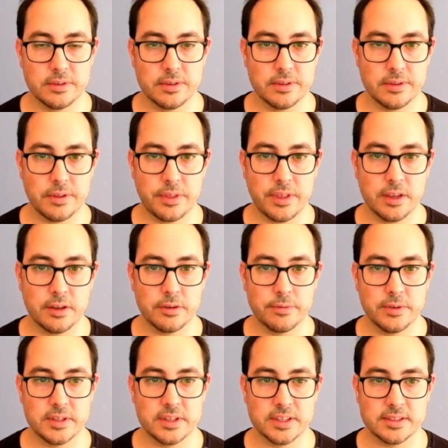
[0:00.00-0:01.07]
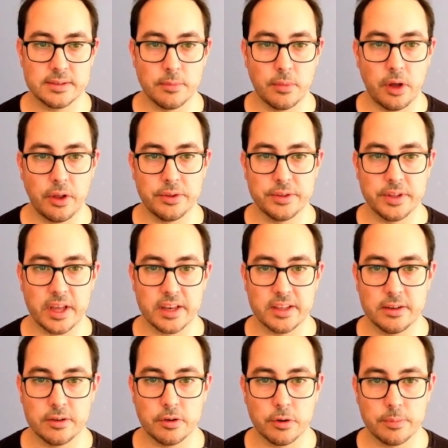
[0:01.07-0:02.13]
think of it as a model that
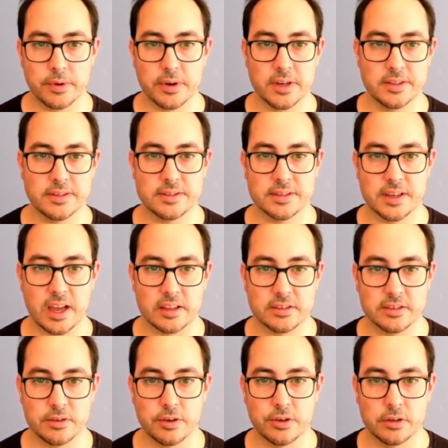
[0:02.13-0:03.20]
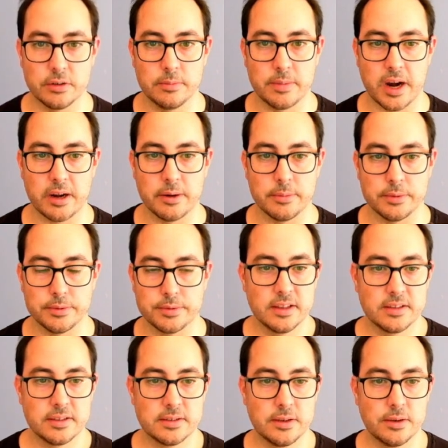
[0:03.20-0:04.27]
incorporates categorical variables.
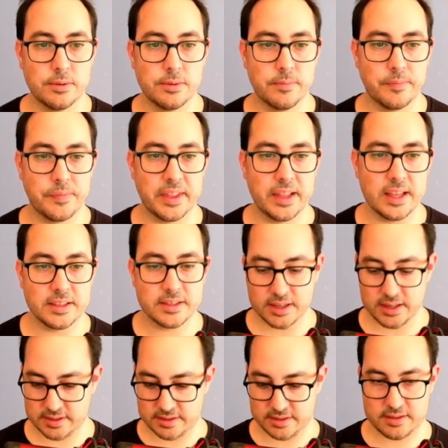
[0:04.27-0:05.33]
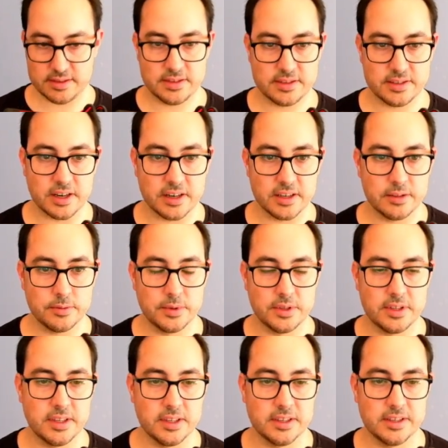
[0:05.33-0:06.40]
So let's get started with
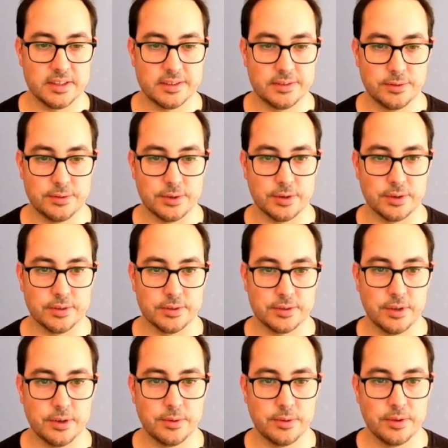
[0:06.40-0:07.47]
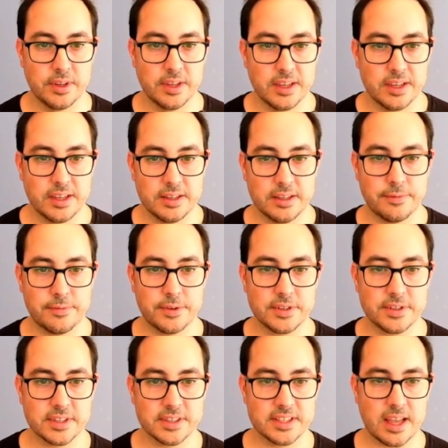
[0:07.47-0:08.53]
the tutorial. So in the first
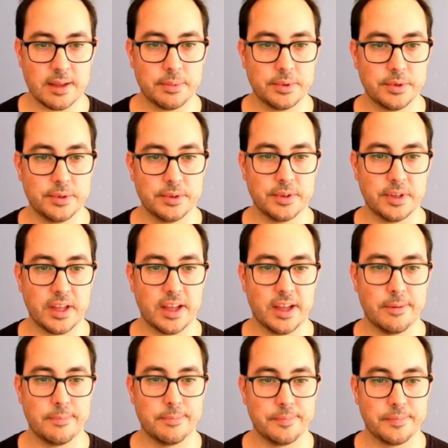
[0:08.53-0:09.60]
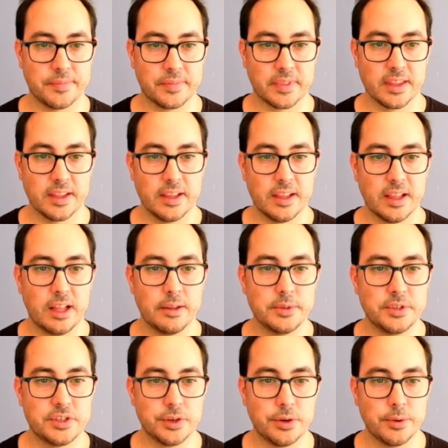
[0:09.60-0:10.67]
example, I'll be
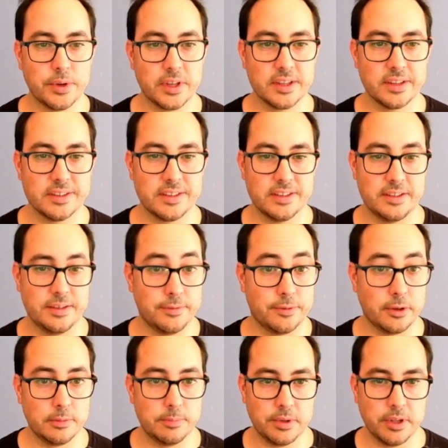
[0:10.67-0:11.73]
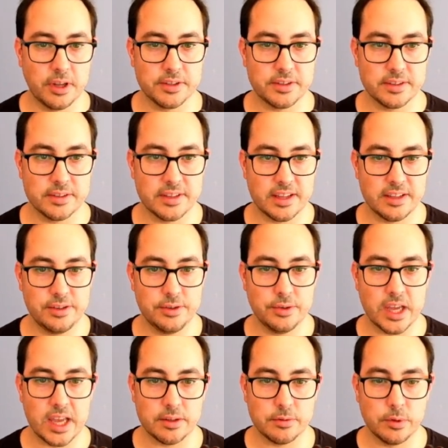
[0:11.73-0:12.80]
showing the default plot that you
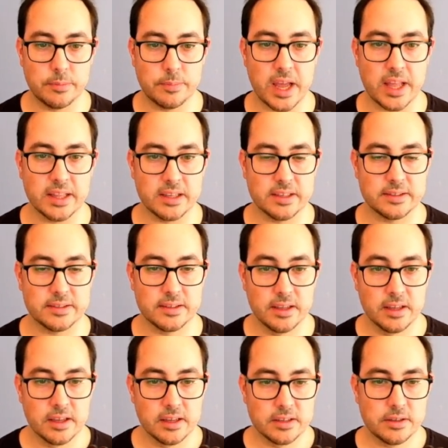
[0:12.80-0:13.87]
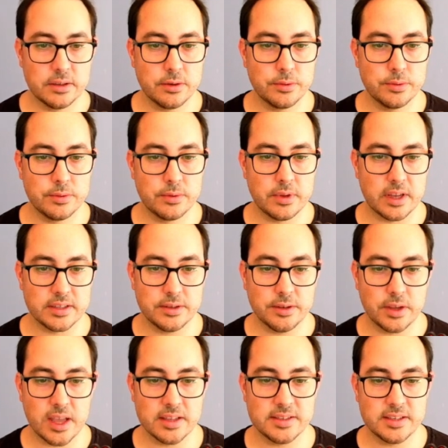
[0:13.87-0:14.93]
get with Pandas. So as you
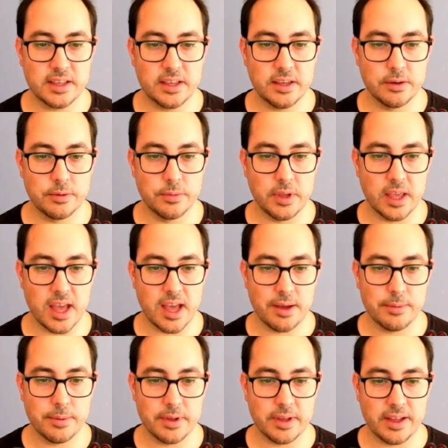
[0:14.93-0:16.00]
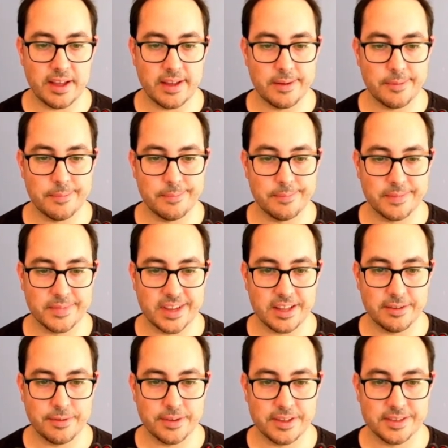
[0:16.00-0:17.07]
can see here, we have kind
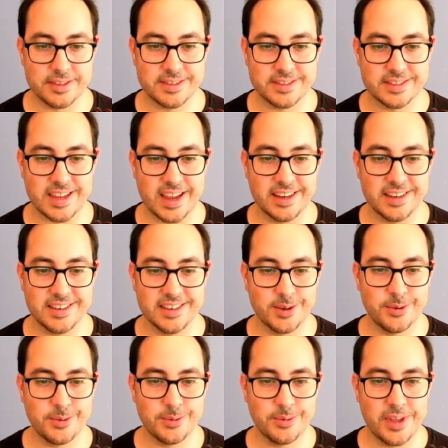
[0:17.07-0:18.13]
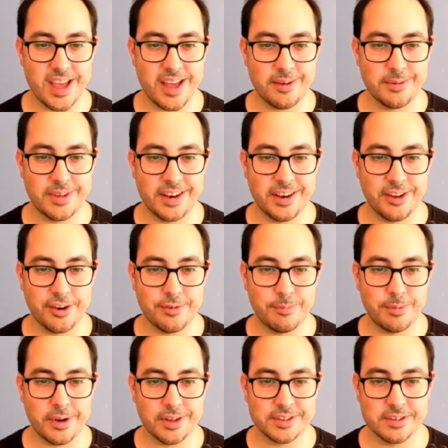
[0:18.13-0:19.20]
of a stain. We have a lot of
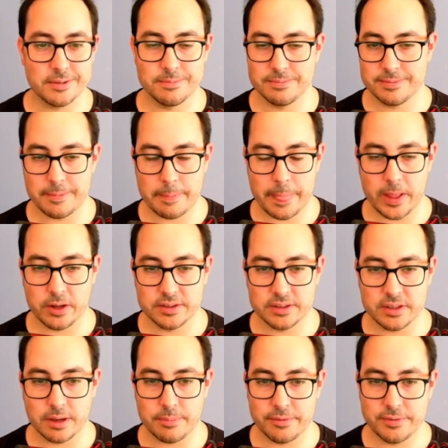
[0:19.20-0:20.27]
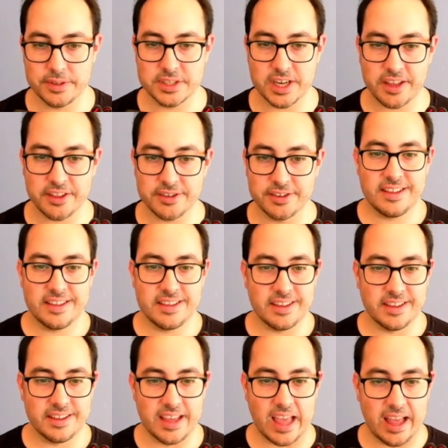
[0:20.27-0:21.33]
plots on top of each other.
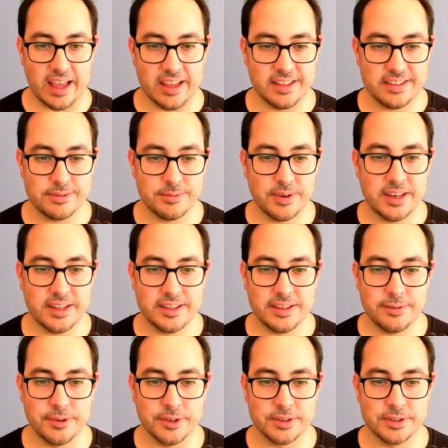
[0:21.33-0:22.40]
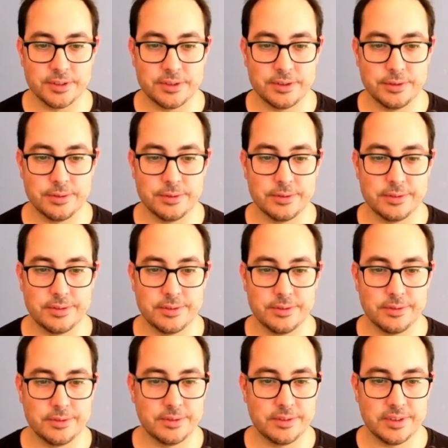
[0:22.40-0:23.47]
Yeah, it's really difficult
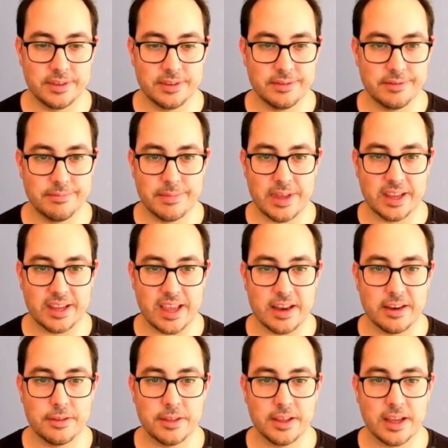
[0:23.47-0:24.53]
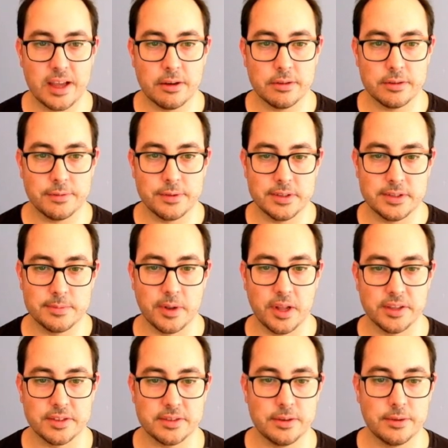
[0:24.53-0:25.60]
to make anything out of this plot,
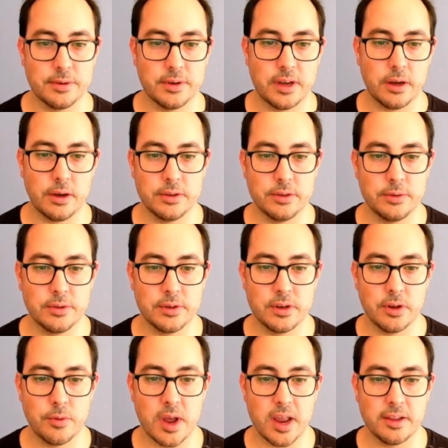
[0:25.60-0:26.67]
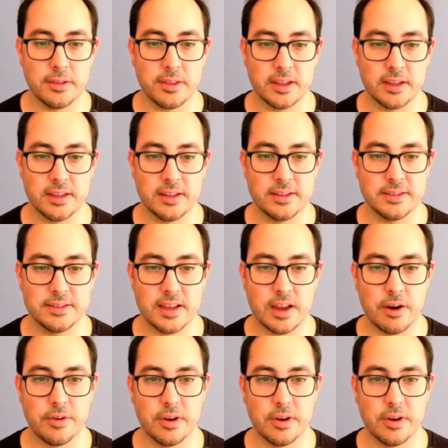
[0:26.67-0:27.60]
so you don't know anything in this area.